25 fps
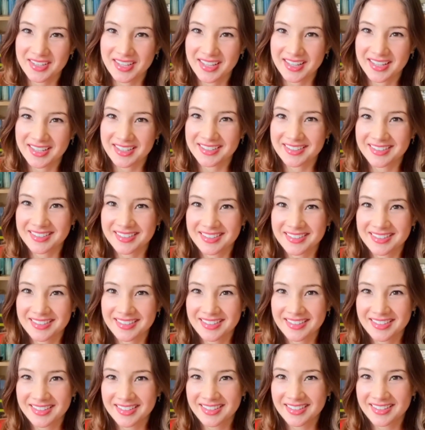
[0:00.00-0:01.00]
and
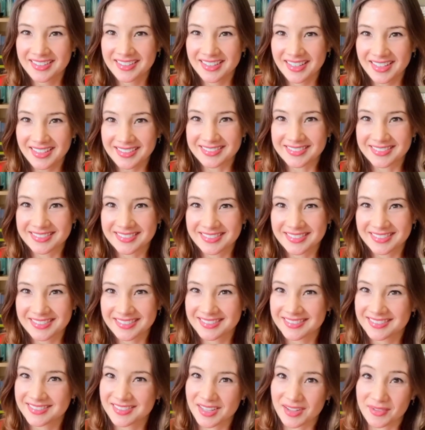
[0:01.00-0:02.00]
yeah,
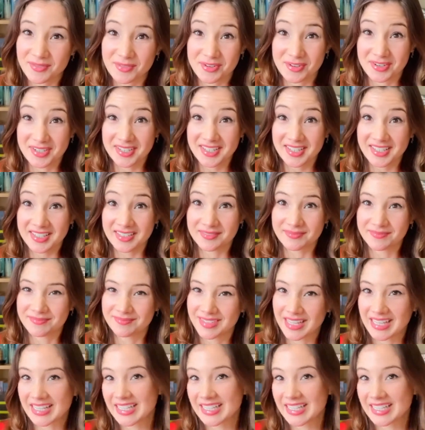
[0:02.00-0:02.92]
have a great day.